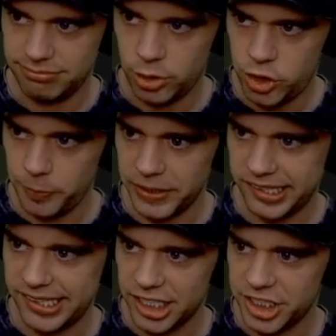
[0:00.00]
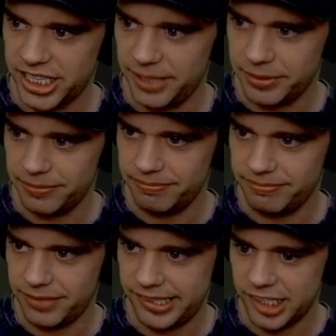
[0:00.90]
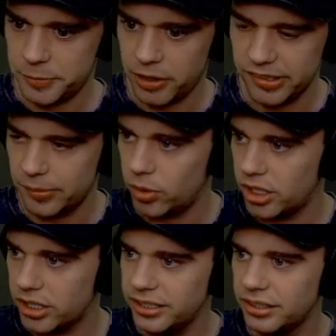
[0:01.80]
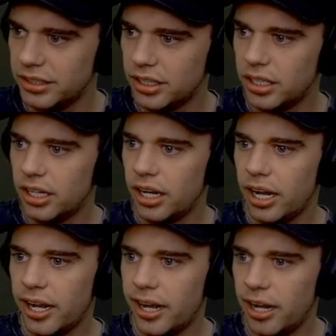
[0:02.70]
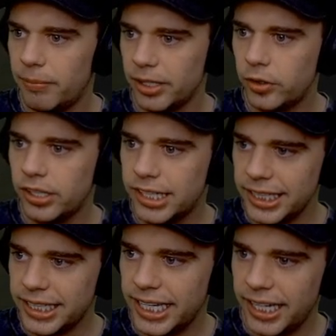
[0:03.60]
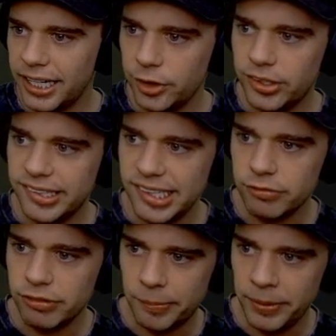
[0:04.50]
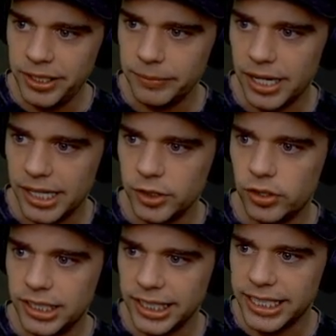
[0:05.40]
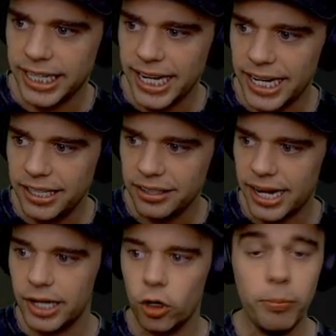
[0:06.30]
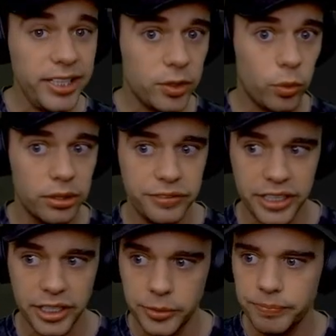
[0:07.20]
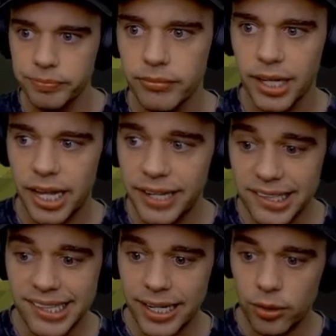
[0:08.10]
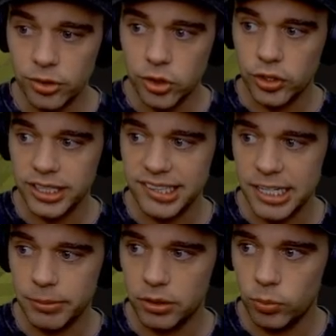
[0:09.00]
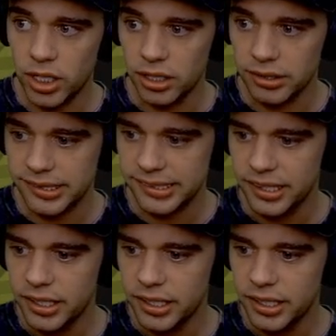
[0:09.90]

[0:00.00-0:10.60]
you should be able to search in here, but my search bar isn't working. Um, and you can click here and you can see the recipe and then you can click it again and it will make one for you. And that is how the cooking table works.